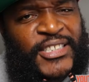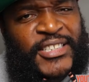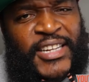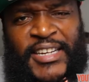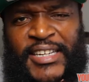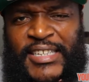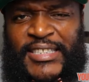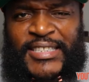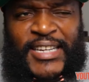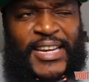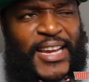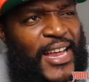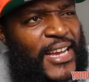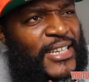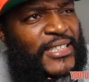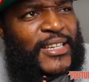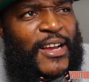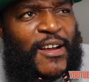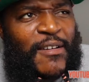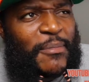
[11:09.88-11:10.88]
This
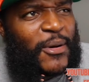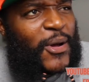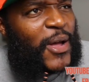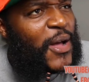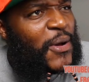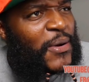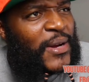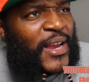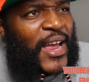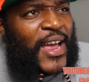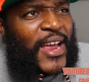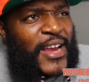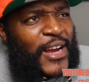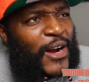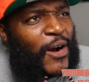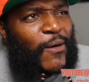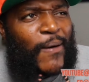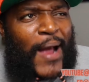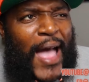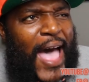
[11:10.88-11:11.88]
ass off, boy. Okay, you
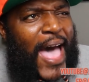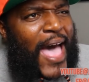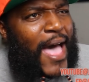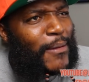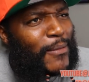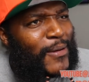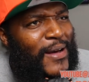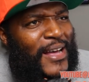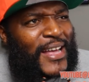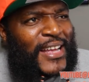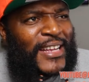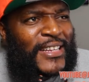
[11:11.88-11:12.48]
gonna ride, boy.